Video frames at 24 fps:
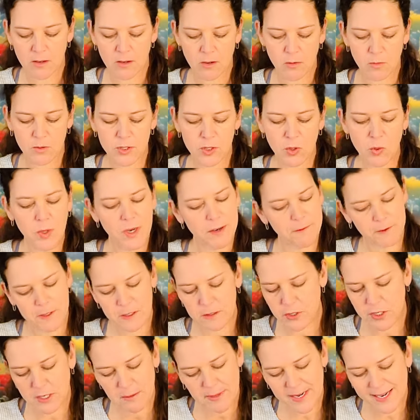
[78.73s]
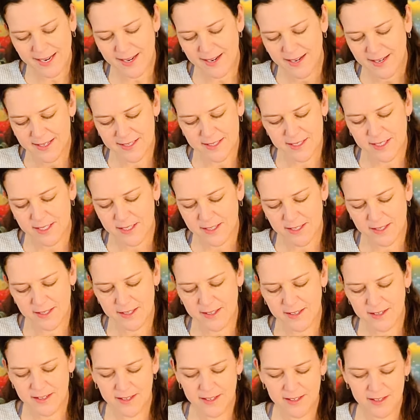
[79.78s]
What's going on for you, Geminis?
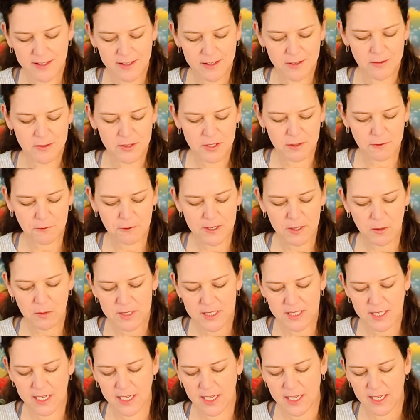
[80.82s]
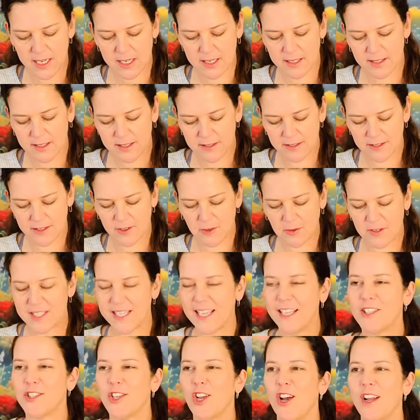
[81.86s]
What's the frequency? What's
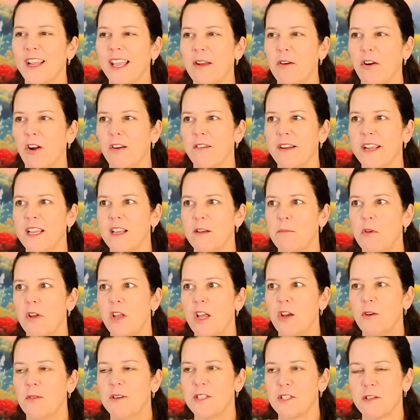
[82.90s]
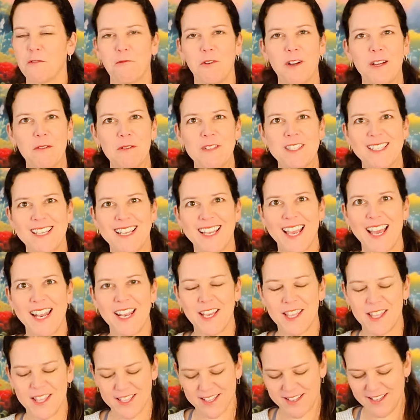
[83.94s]
that song, REM? What's the frequency,
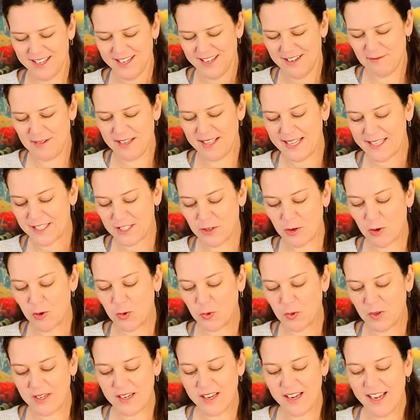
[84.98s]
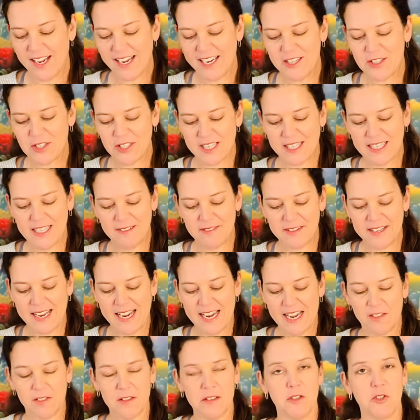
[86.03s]
Kenneth? Man, that's an old one. I used to live in
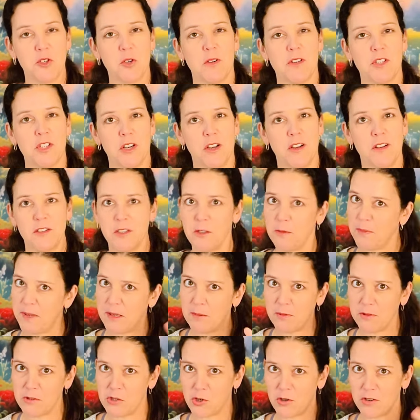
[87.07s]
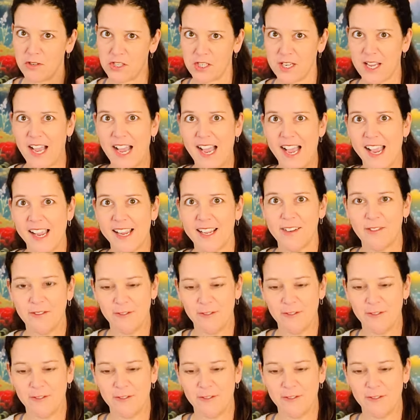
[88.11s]
Athens, Georgia. All you people in Georgia, hi.